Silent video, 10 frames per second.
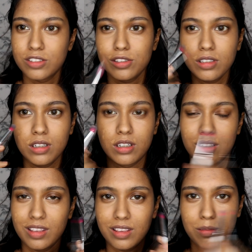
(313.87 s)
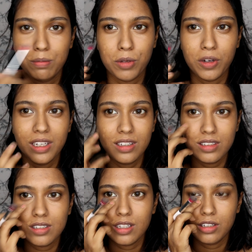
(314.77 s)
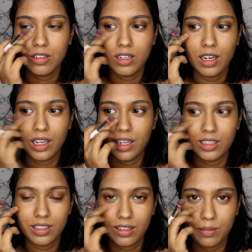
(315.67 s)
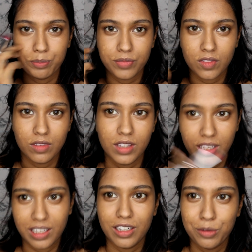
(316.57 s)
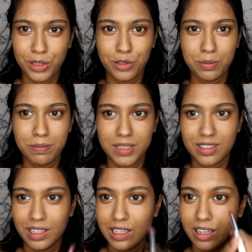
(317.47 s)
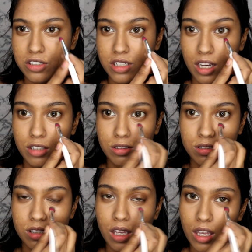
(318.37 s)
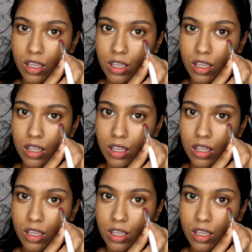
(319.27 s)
So the point is that you're highlighting the area where you basically had shadows.